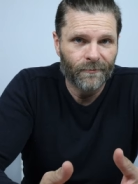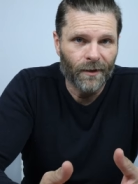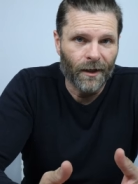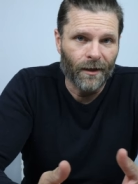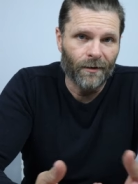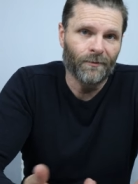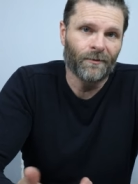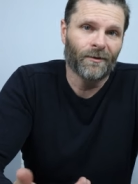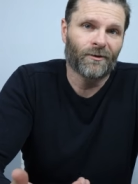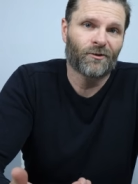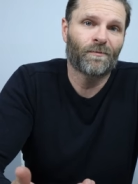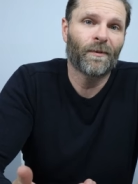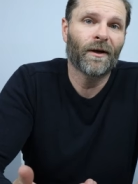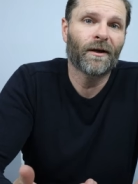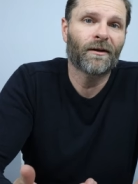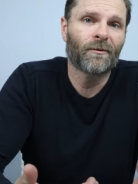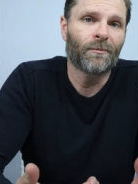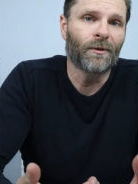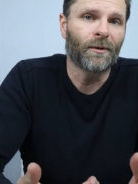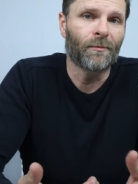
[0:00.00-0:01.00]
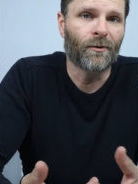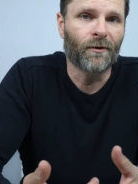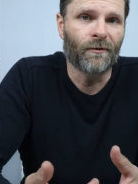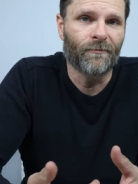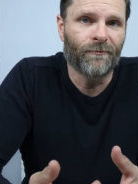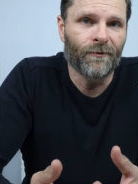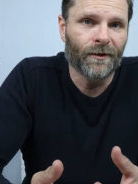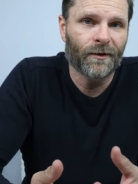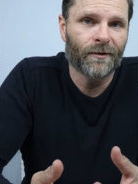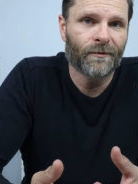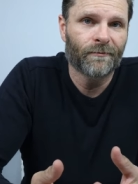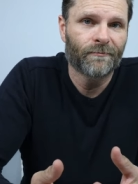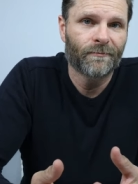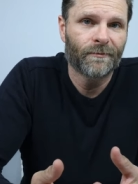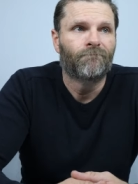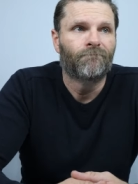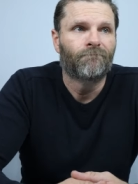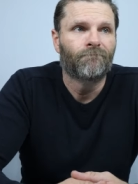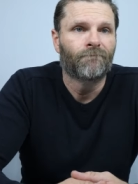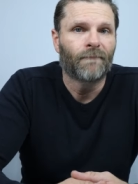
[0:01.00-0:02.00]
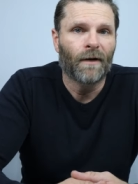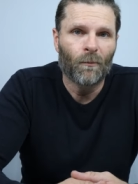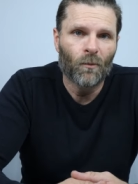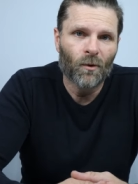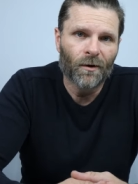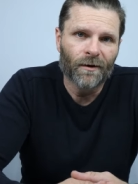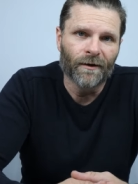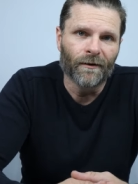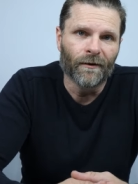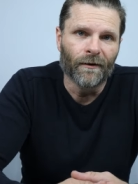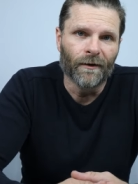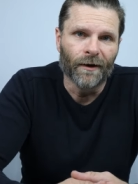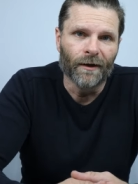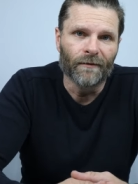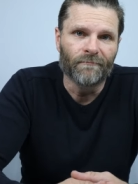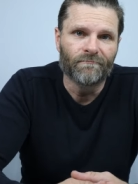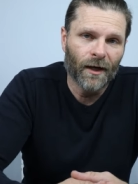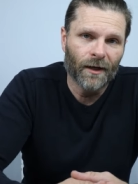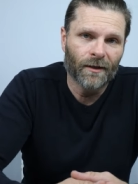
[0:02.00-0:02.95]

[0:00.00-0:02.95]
I don't expect to be perfect. I'm working on it.